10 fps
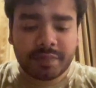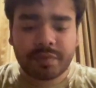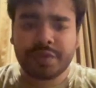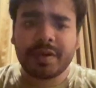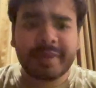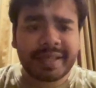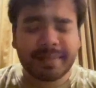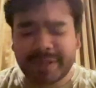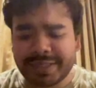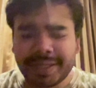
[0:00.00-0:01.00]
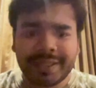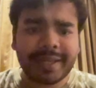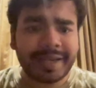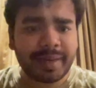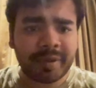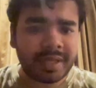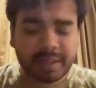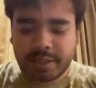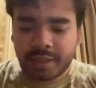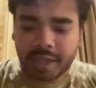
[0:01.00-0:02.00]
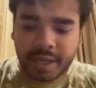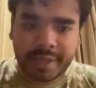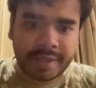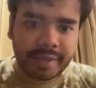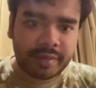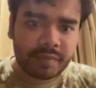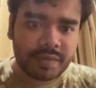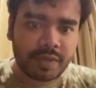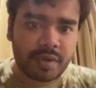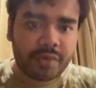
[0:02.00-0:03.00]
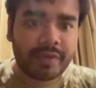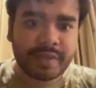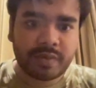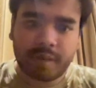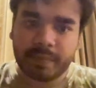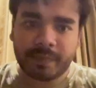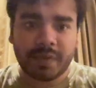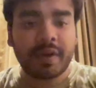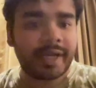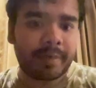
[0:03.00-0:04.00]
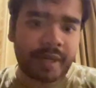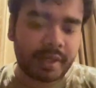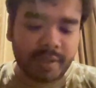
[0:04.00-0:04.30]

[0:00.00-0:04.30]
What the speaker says: which will be basically a get API, and which we are going to fetch from the front end part.